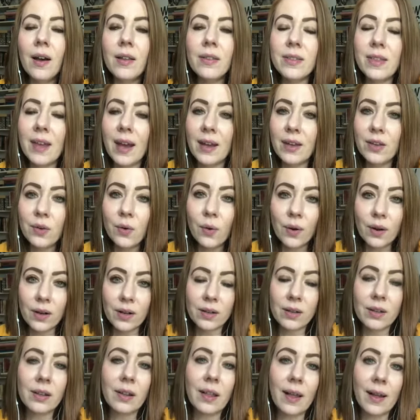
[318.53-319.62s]
that your
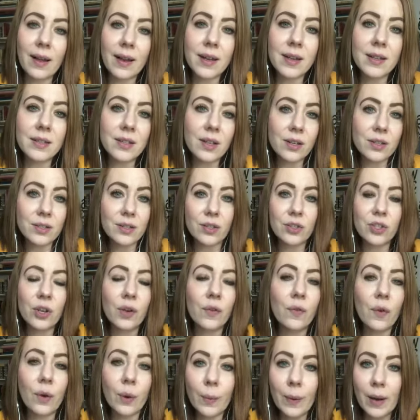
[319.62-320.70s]
clients are searching
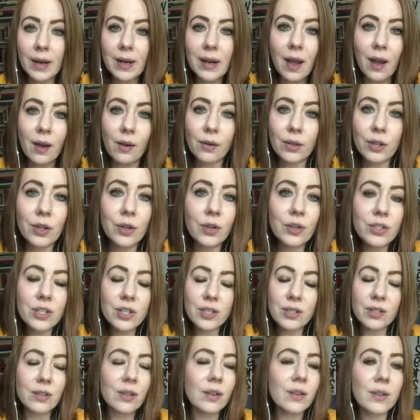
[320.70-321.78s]
for right now. You're
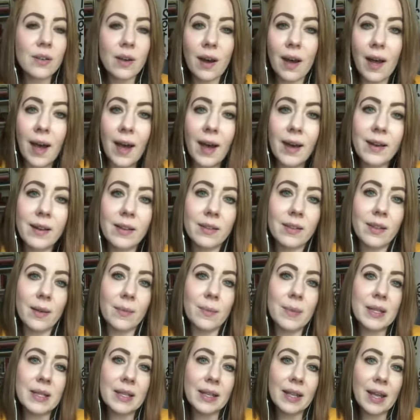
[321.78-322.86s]
just ahead of
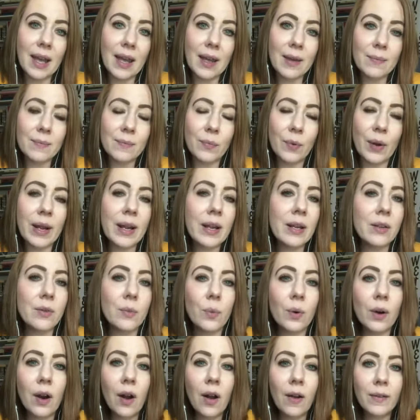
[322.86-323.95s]
them in the game, right?
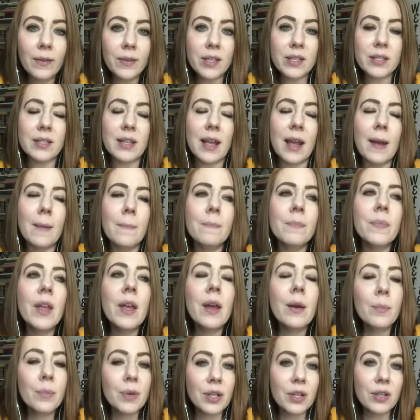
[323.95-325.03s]
We're all the same,
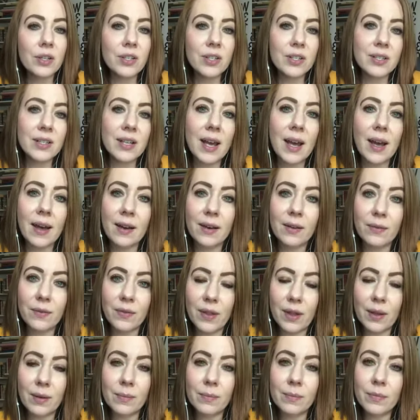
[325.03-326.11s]
but you're just ahead of
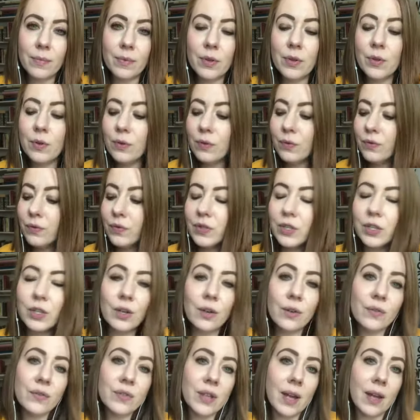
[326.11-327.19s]
them.
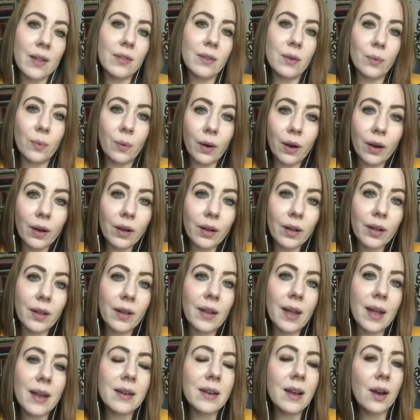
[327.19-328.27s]
You've done the work,
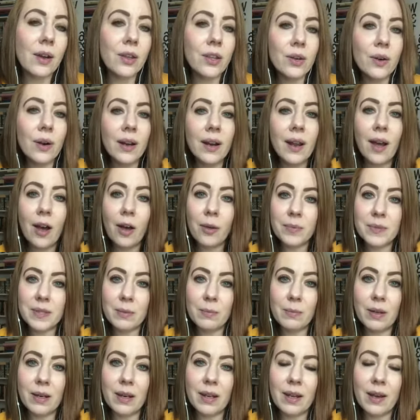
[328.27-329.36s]
and now you got to help
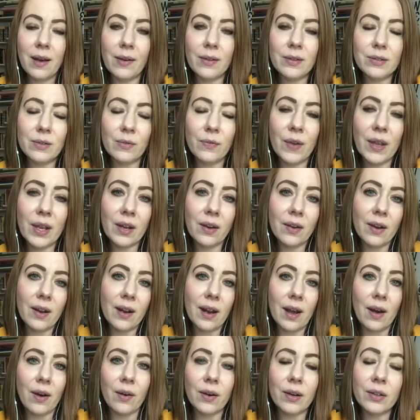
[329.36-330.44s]
somebody else to figure it
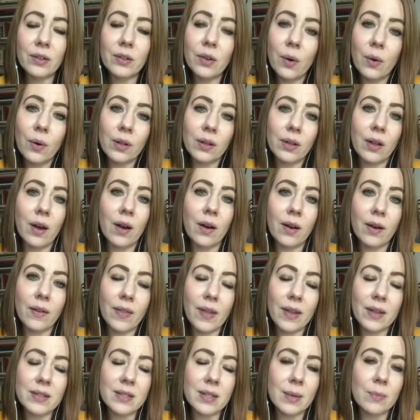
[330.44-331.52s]
out and go along on
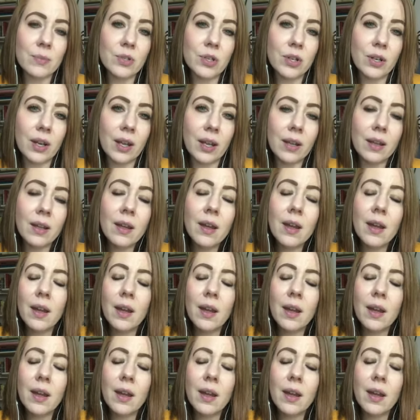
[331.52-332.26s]
that same journey.